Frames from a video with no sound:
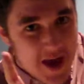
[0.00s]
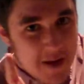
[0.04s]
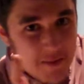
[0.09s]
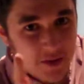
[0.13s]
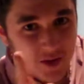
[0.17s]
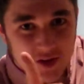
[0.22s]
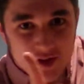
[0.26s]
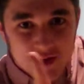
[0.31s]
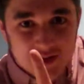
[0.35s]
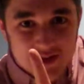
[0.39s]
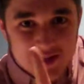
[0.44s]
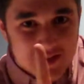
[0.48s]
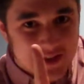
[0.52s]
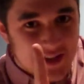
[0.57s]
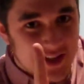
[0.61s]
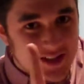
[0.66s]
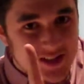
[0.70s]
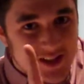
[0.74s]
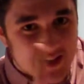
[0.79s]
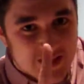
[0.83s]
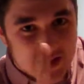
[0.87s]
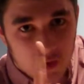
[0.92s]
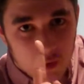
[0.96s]
because
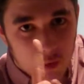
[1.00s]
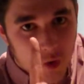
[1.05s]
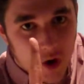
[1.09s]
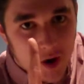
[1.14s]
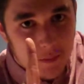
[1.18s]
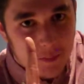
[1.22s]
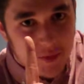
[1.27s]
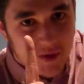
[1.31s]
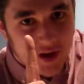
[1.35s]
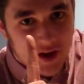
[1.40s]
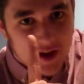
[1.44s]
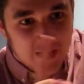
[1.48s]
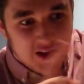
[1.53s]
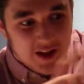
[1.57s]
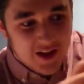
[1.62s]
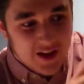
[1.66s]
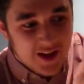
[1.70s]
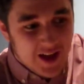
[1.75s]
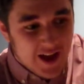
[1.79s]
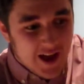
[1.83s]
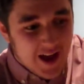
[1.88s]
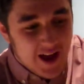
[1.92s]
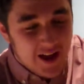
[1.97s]
this is a whopper,
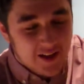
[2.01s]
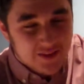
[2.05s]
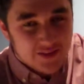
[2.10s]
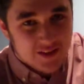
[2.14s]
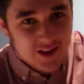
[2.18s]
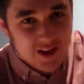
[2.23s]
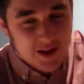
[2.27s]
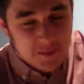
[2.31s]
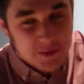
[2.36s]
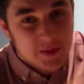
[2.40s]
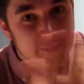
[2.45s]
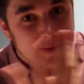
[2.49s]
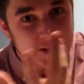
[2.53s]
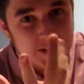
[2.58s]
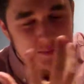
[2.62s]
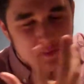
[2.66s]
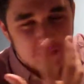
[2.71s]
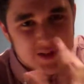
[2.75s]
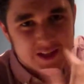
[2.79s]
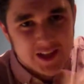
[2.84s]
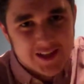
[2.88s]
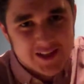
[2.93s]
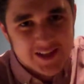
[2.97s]
and uh, pun,
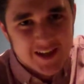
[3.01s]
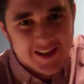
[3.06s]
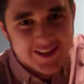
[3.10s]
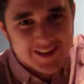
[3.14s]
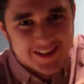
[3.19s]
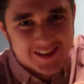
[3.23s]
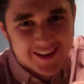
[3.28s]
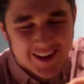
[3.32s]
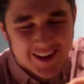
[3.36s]
pun intended.